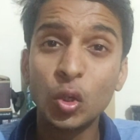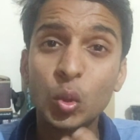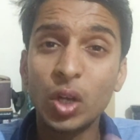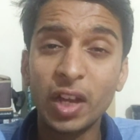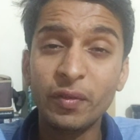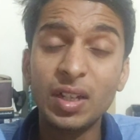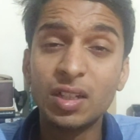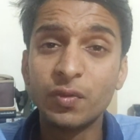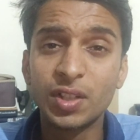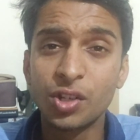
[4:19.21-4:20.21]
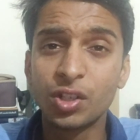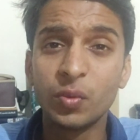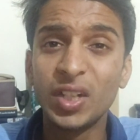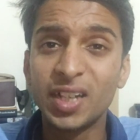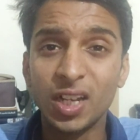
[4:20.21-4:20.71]
to having conversation
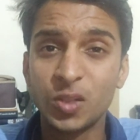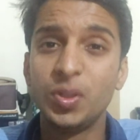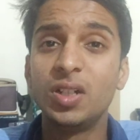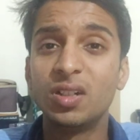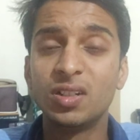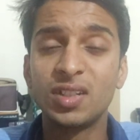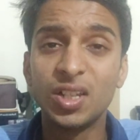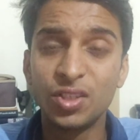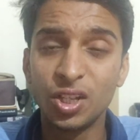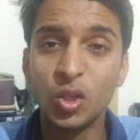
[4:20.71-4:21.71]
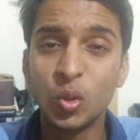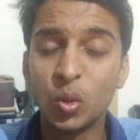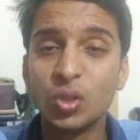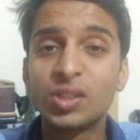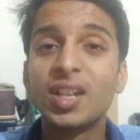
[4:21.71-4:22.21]
with TEDx speakers and
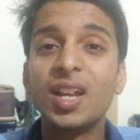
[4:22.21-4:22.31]
CEOs,